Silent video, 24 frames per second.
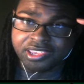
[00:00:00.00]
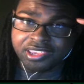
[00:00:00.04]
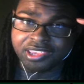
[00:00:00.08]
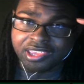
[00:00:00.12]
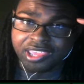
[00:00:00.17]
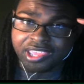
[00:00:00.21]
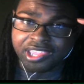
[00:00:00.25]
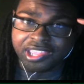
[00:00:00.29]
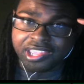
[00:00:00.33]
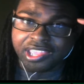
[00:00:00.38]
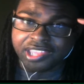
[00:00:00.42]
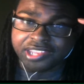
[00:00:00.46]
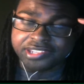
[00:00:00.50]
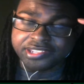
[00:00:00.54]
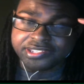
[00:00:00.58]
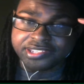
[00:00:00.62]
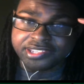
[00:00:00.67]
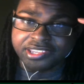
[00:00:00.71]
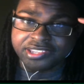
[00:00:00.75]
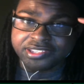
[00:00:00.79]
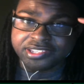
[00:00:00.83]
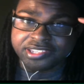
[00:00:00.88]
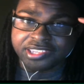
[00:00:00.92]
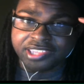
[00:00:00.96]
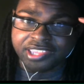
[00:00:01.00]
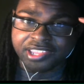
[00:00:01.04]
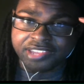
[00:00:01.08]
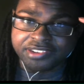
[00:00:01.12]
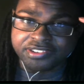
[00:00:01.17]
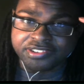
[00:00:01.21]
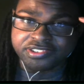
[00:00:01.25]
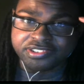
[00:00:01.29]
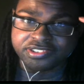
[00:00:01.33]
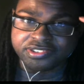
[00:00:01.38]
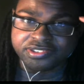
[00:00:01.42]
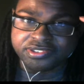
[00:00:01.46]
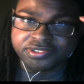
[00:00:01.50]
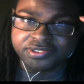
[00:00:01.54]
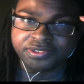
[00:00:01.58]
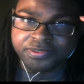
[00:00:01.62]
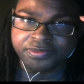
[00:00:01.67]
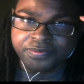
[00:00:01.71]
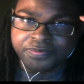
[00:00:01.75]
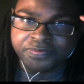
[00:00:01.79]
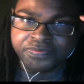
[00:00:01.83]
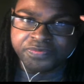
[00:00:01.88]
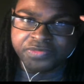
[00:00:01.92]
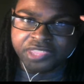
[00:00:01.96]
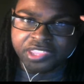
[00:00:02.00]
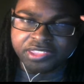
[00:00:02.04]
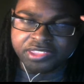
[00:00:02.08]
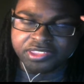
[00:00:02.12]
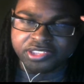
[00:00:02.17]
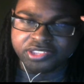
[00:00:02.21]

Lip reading: I gotta say, to kind of just the